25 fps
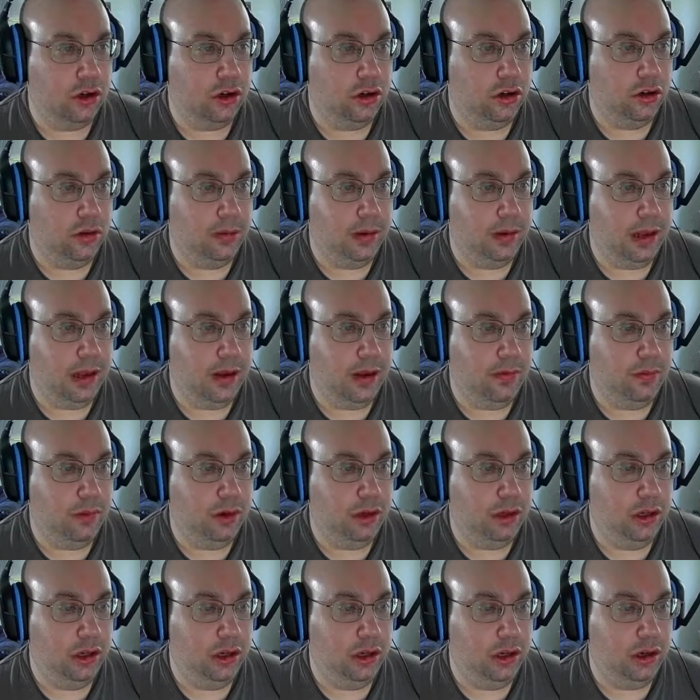Do we have one
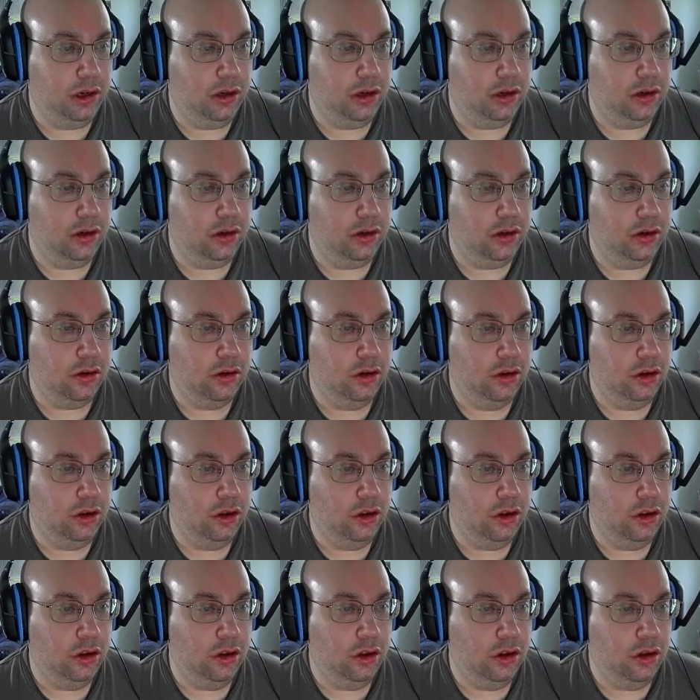here?
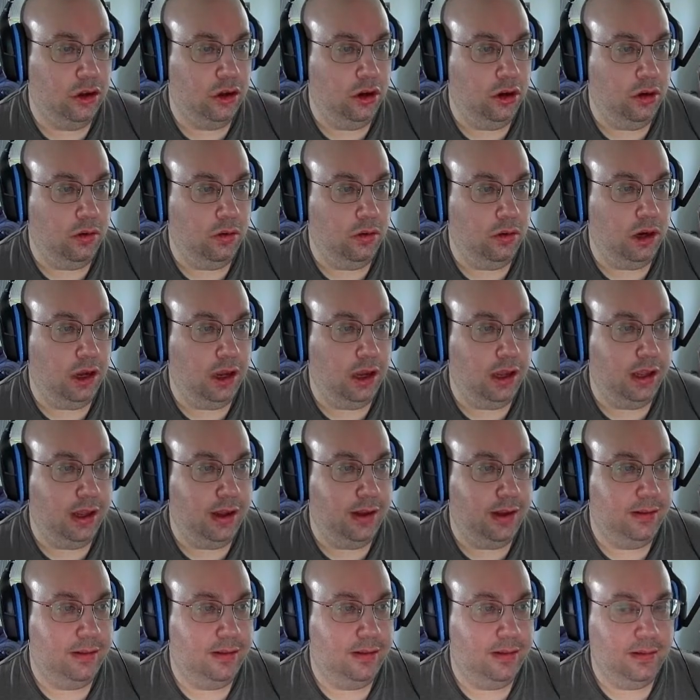No, not
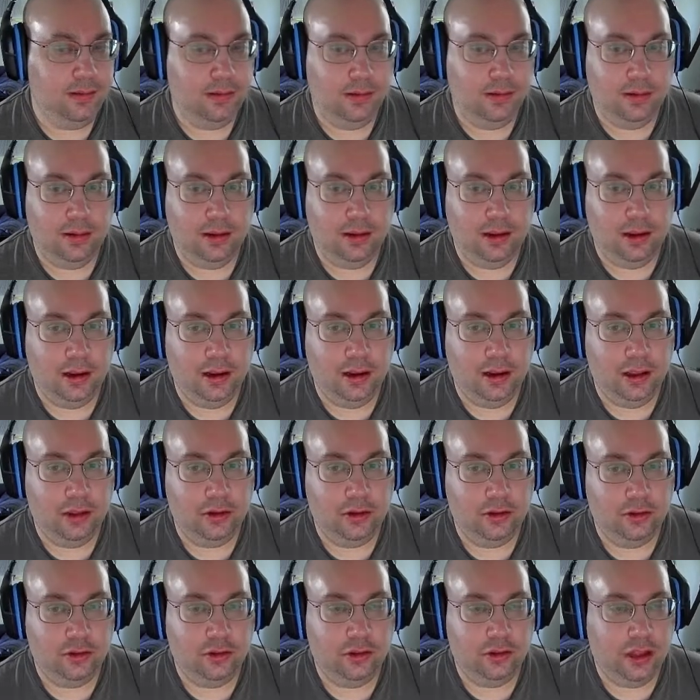yet.
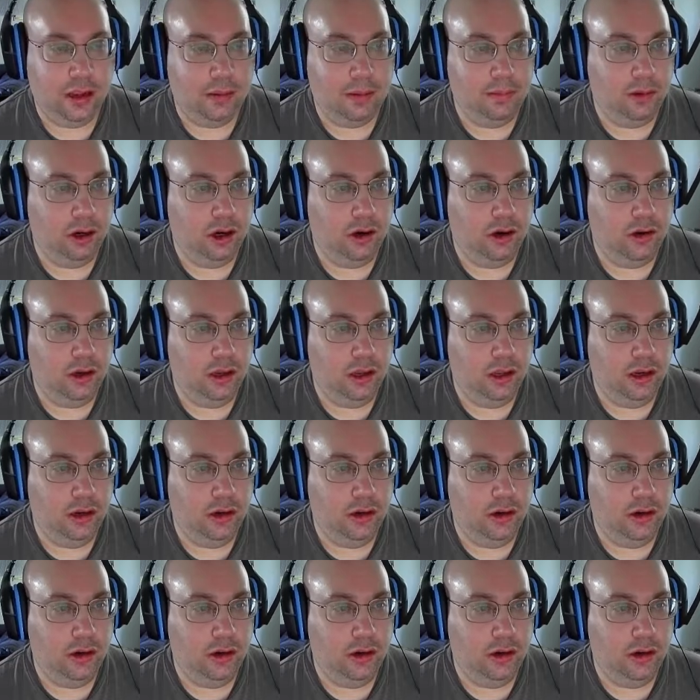There's a librarian.